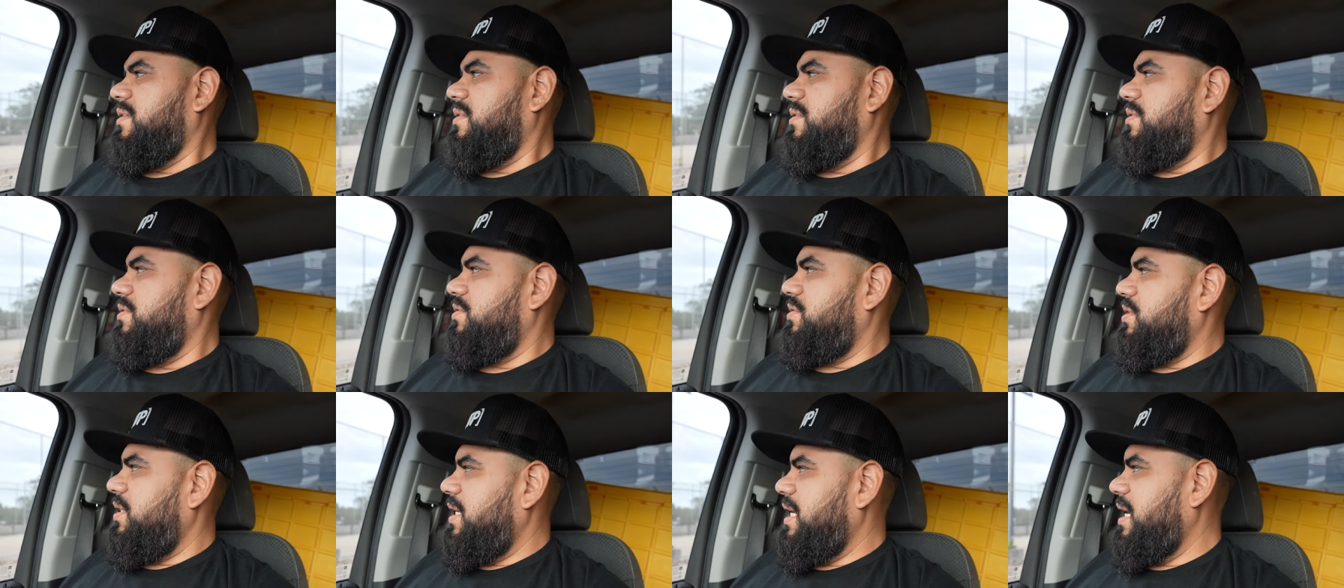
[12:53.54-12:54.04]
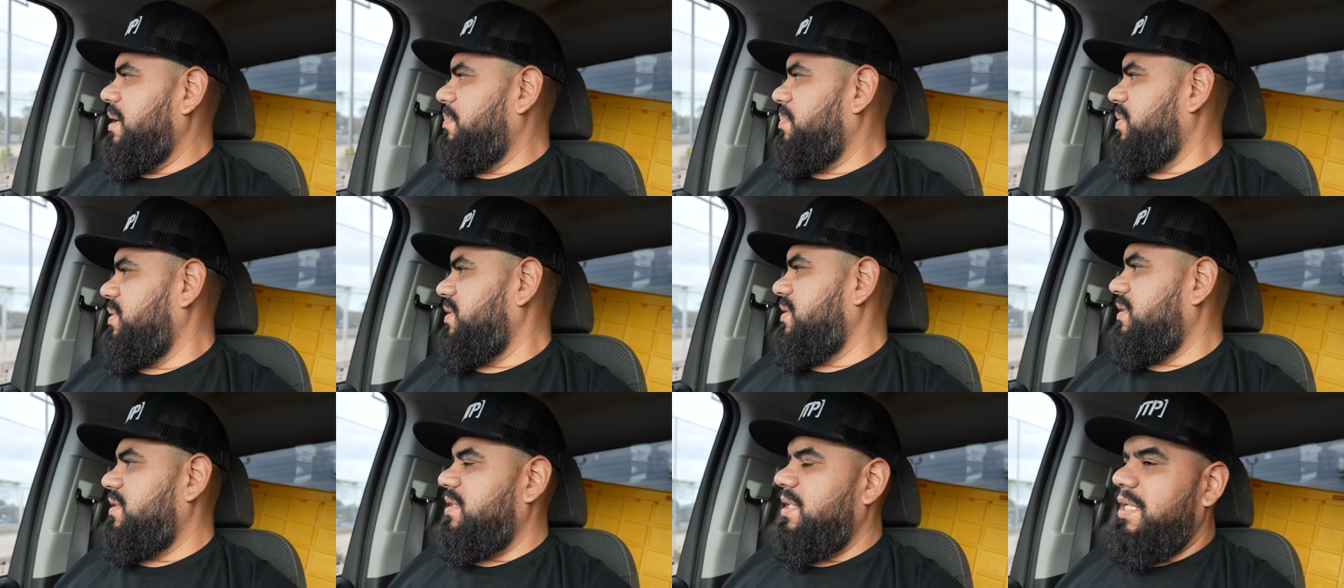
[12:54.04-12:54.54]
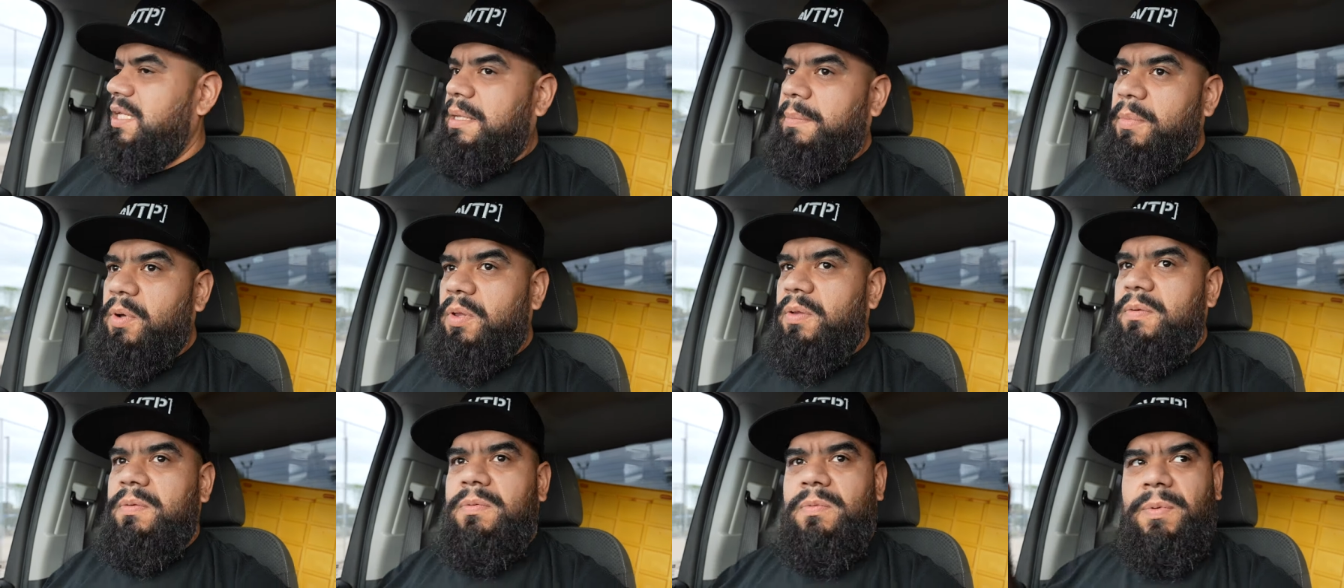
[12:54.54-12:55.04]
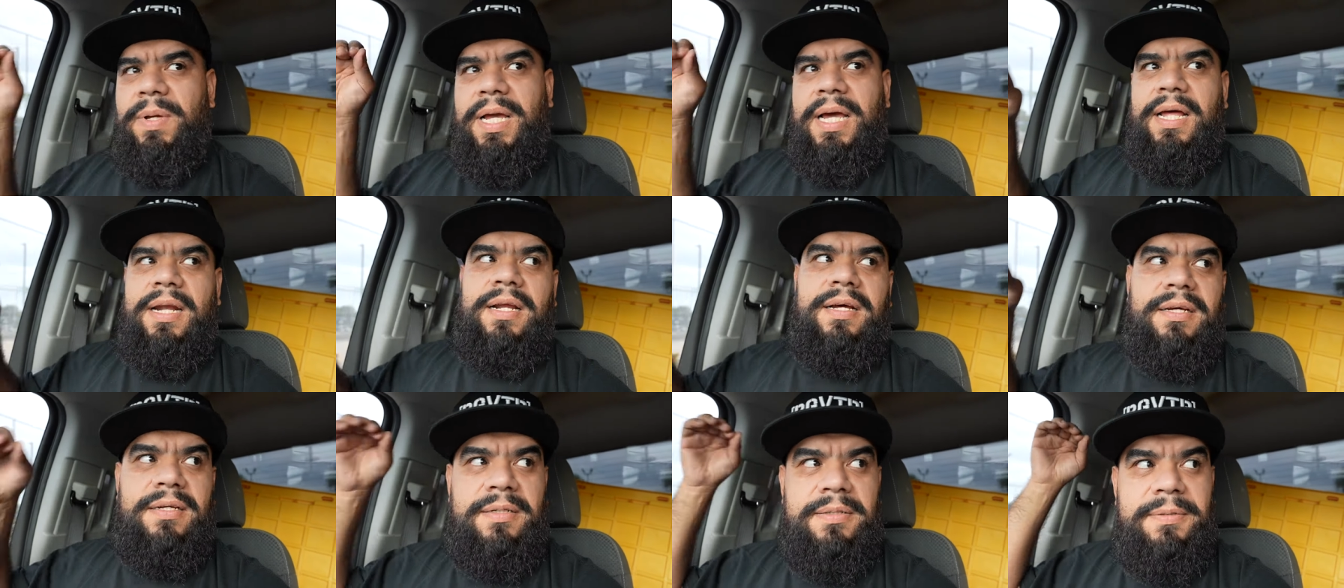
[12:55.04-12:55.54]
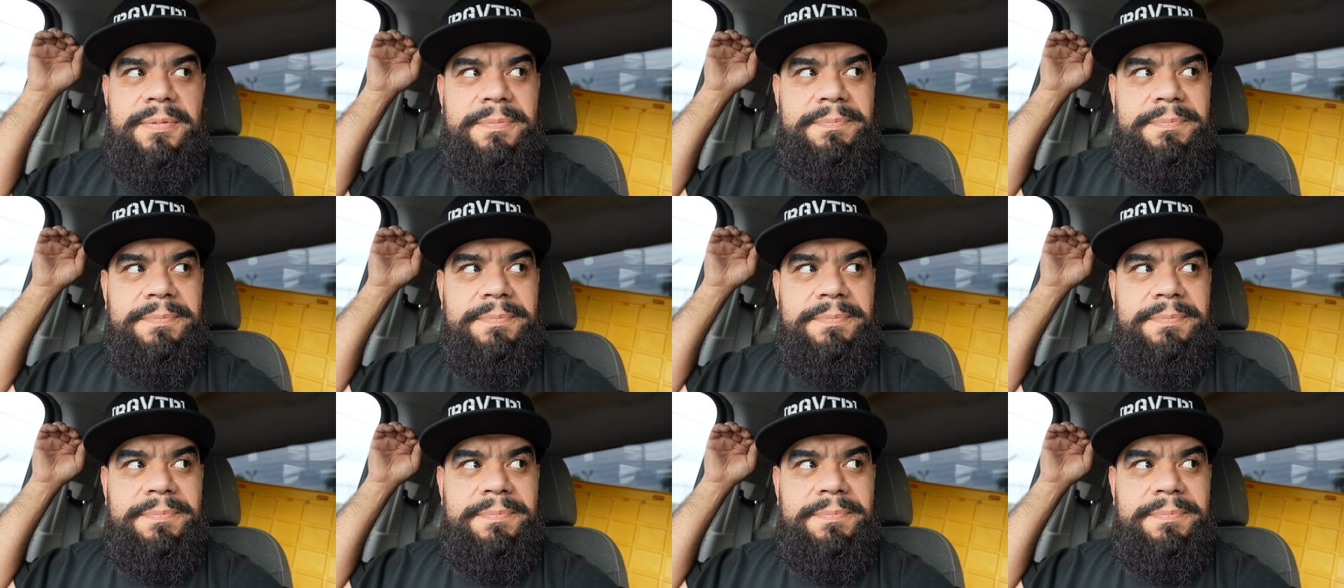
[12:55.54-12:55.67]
Shit happens. Anymore, we gotta.